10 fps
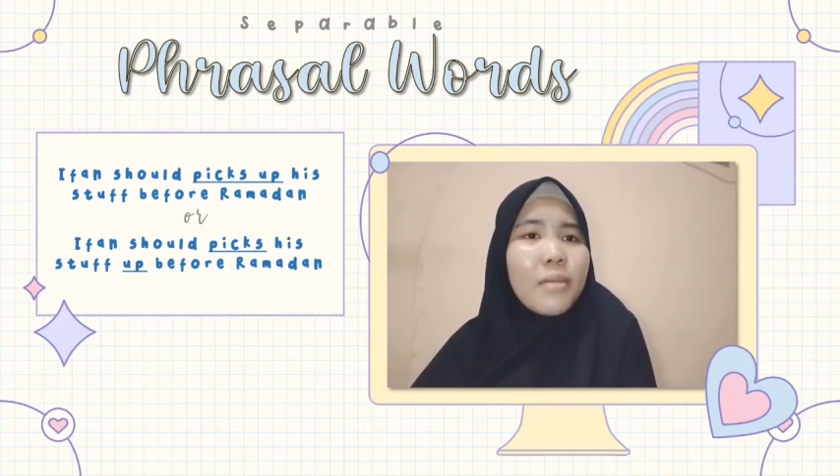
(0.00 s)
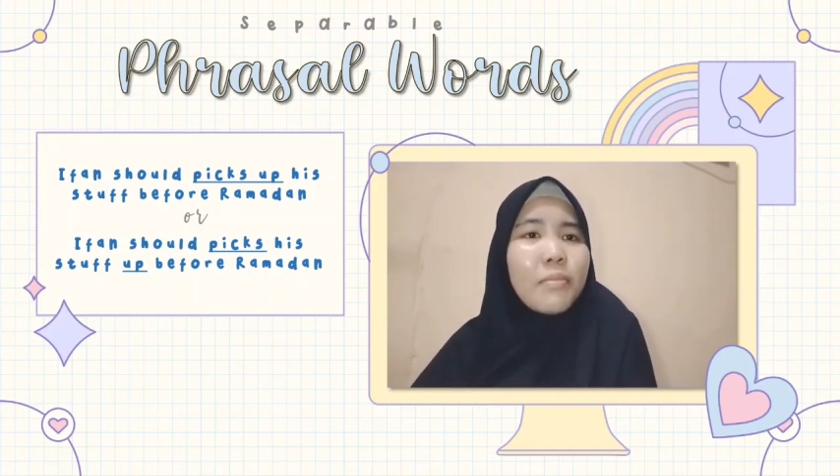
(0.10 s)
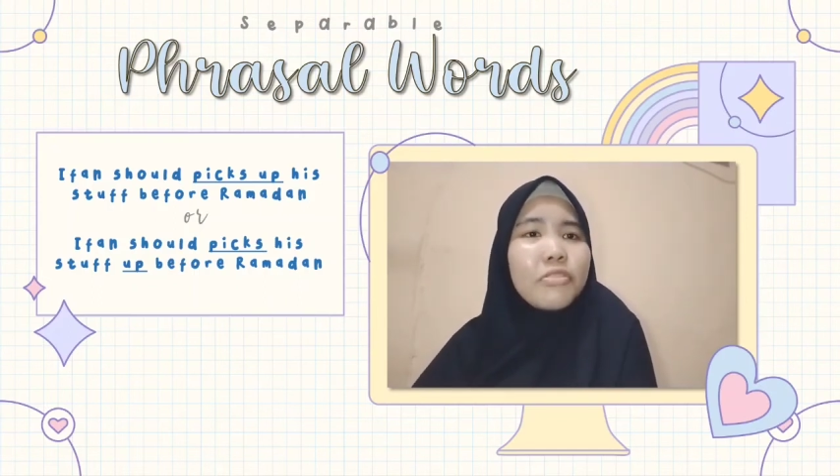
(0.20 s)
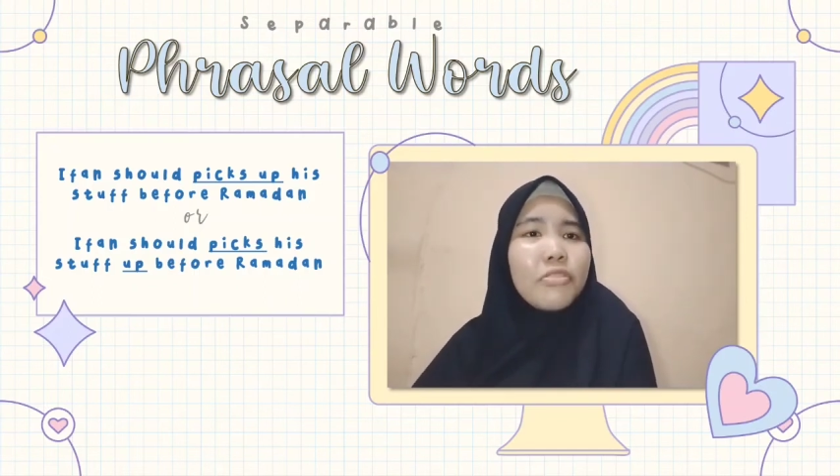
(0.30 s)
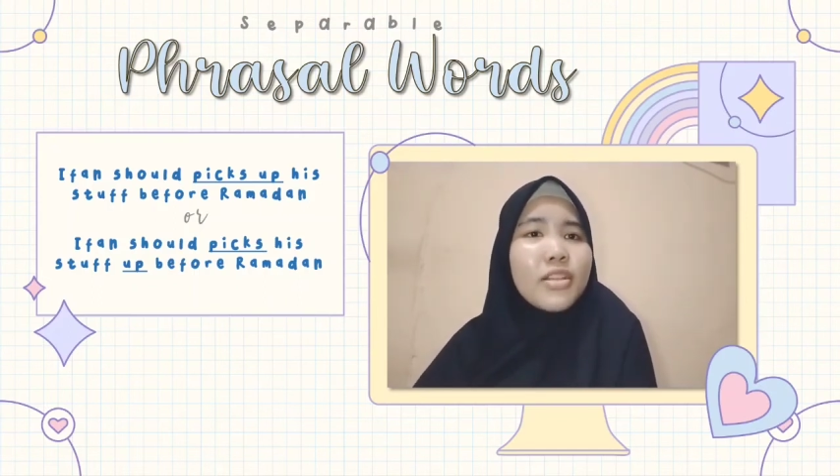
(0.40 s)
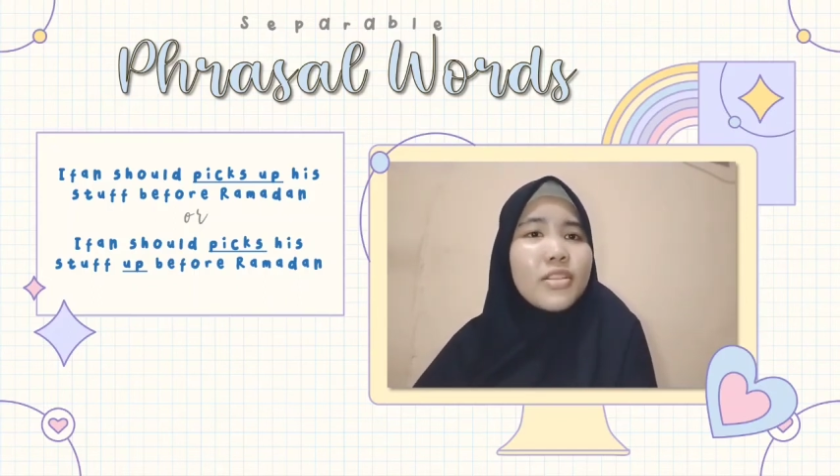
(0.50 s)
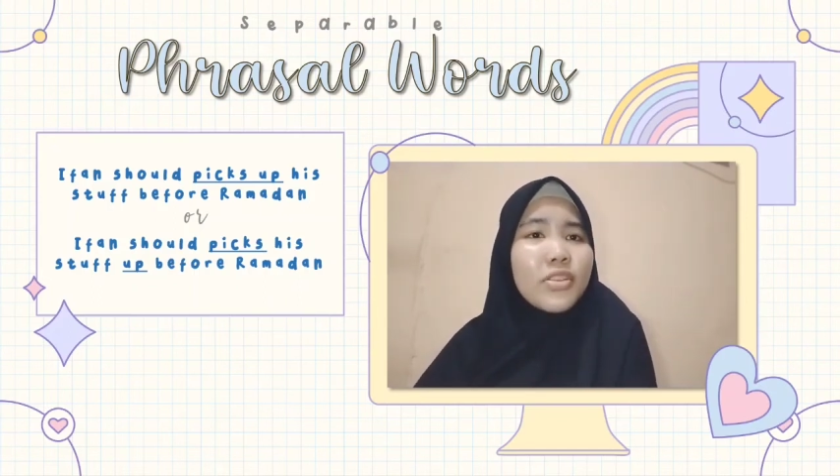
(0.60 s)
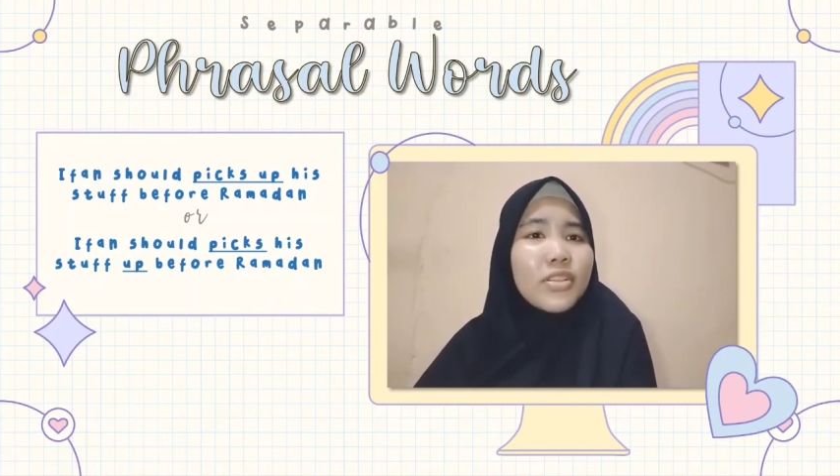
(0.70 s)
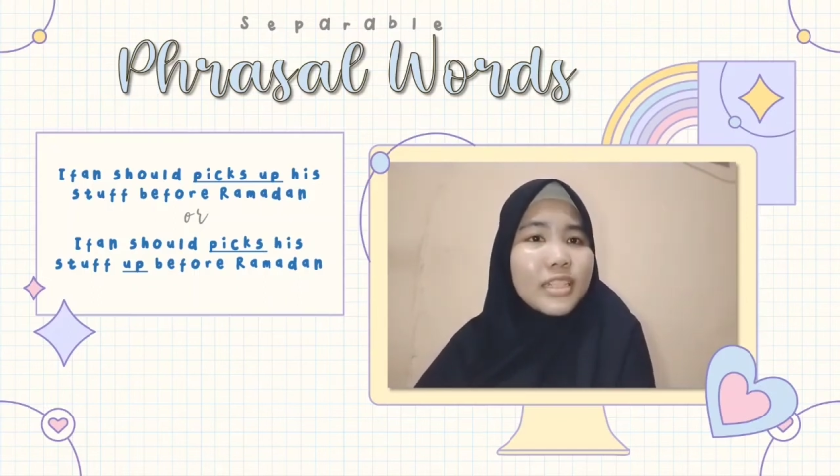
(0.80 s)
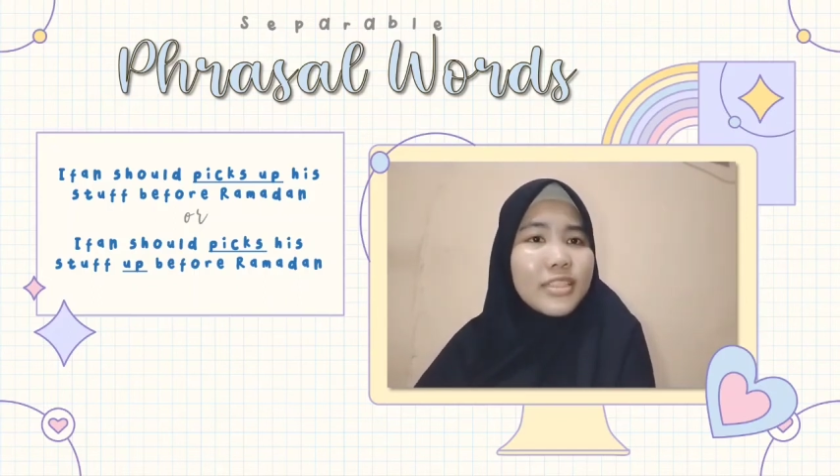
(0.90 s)
but we also
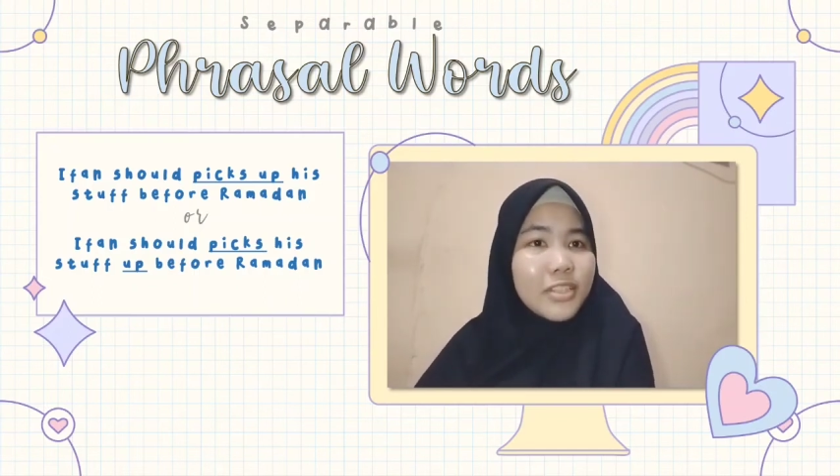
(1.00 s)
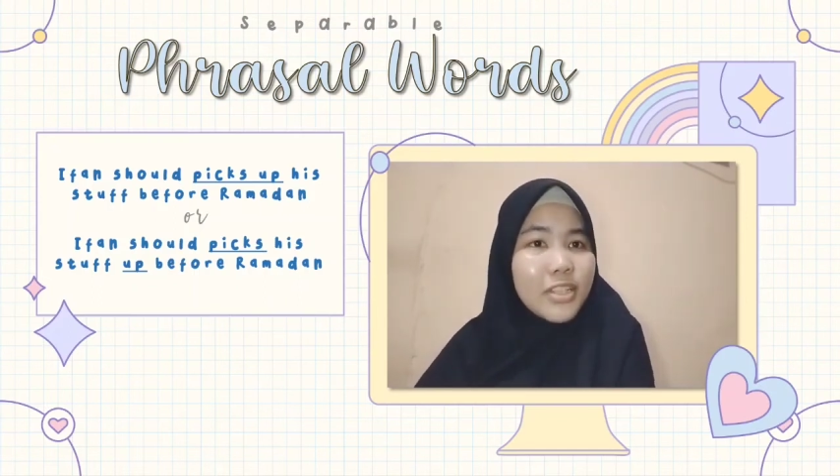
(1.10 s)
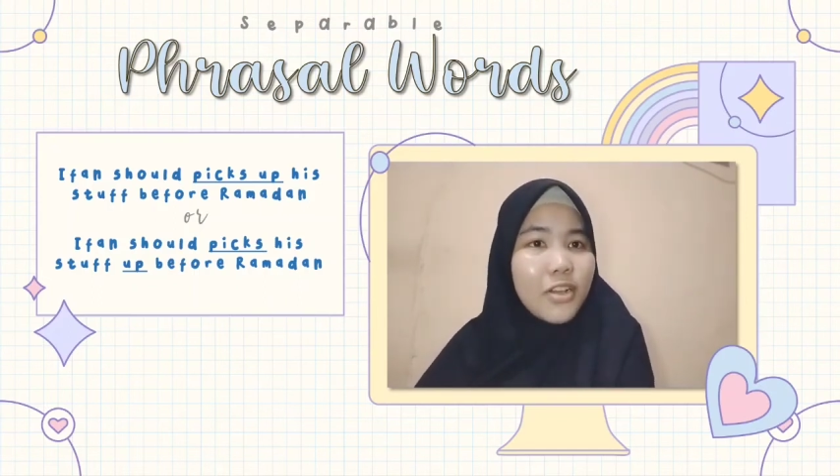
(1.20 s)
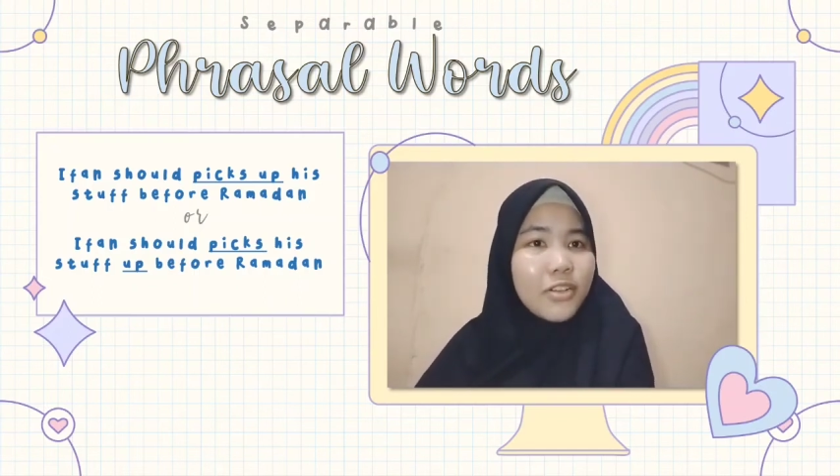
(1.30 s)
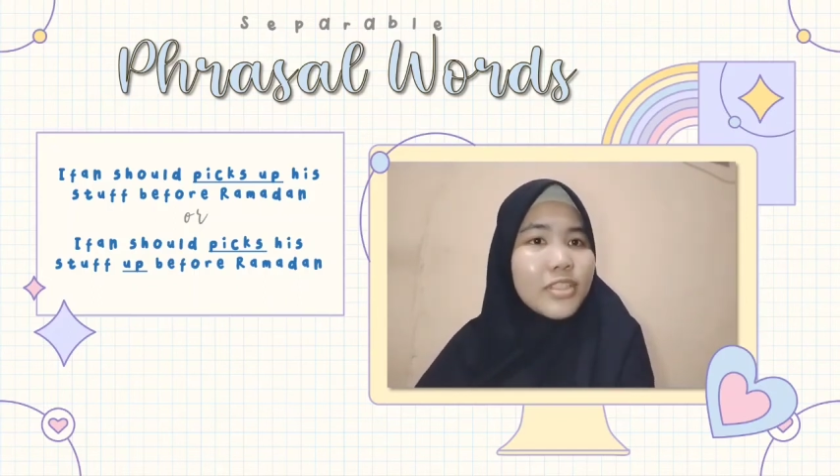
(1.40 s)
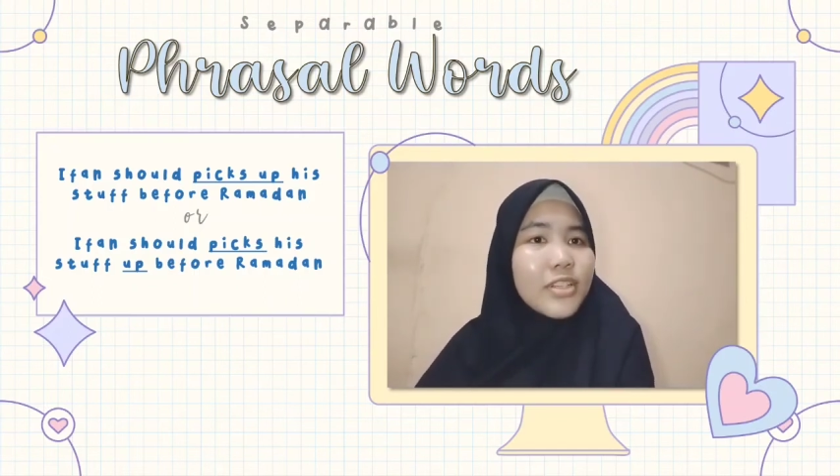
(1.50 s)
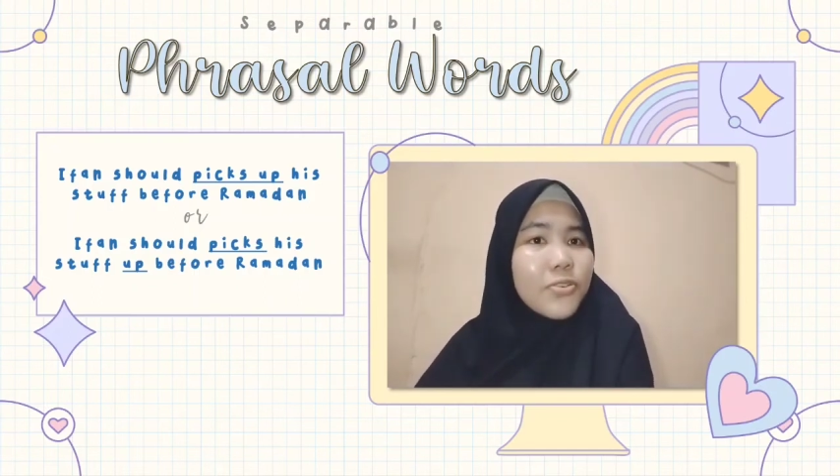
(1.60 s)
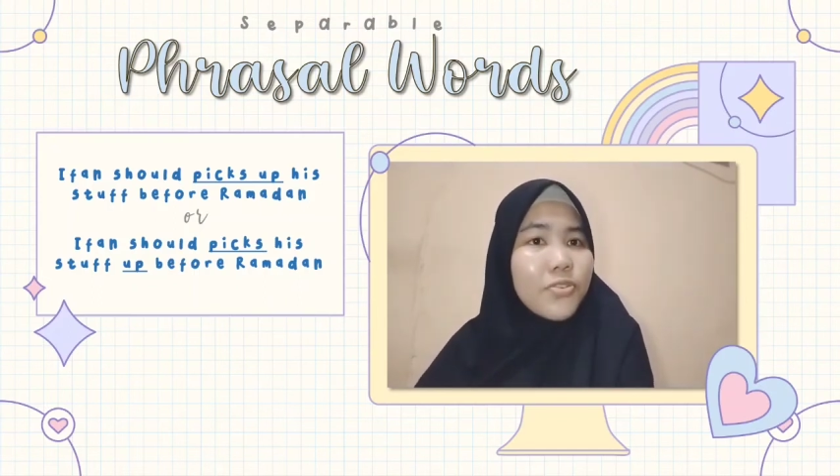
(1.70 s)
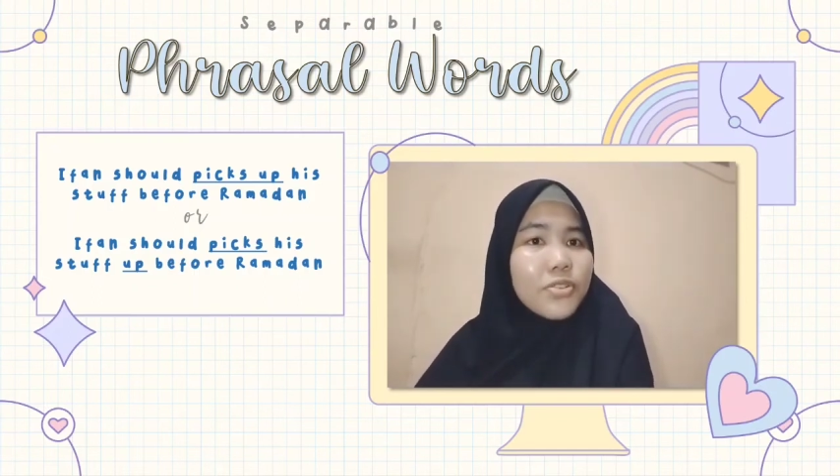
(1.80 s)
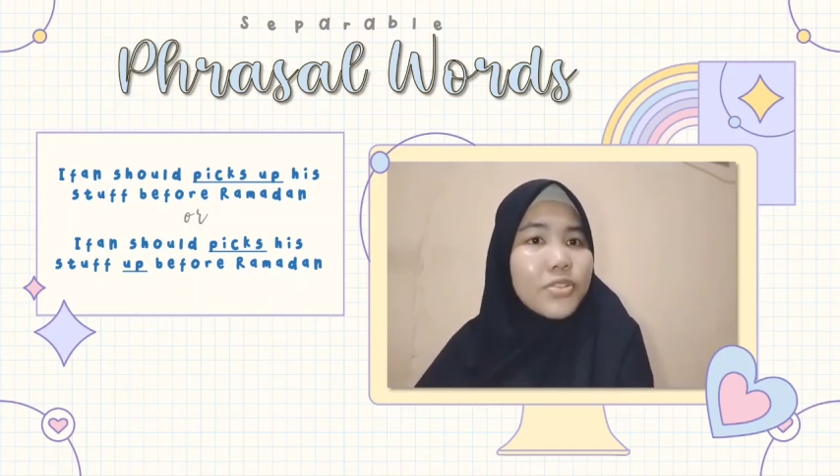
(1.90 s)
need to know the
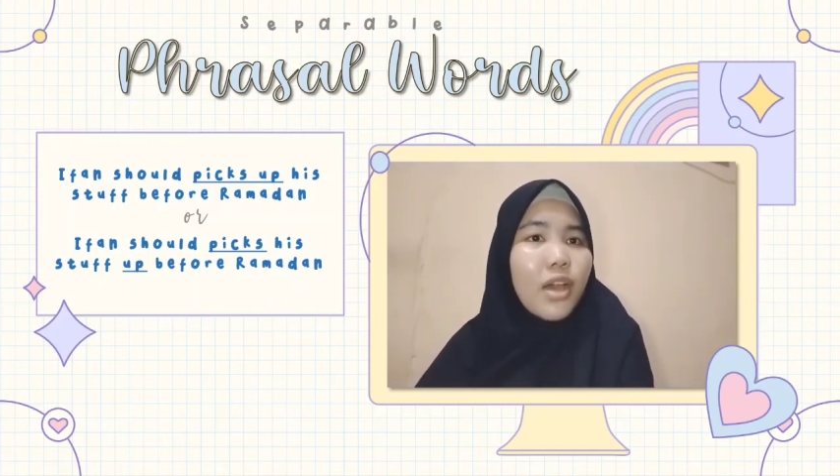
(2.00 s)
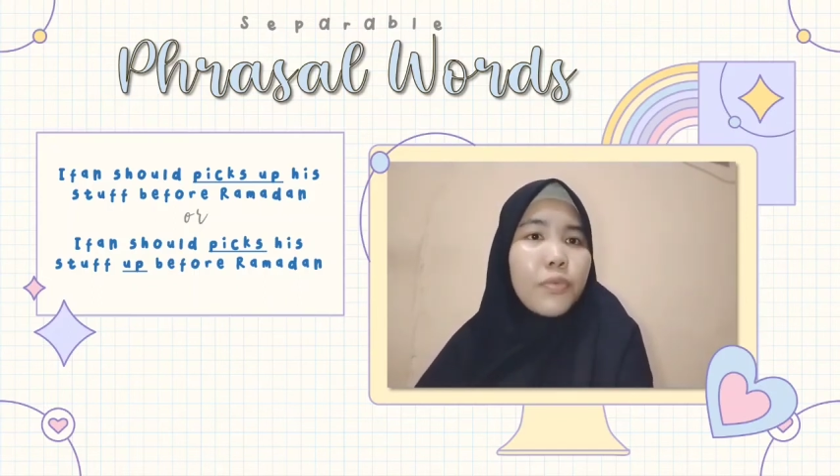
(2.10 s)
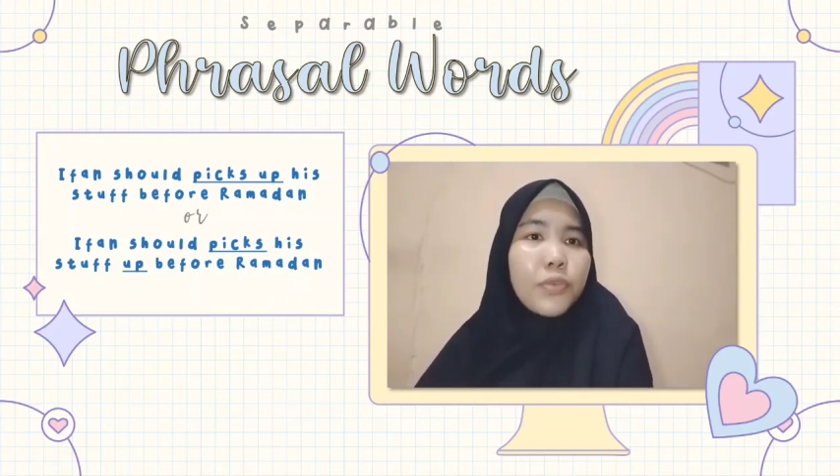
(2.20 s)
rules of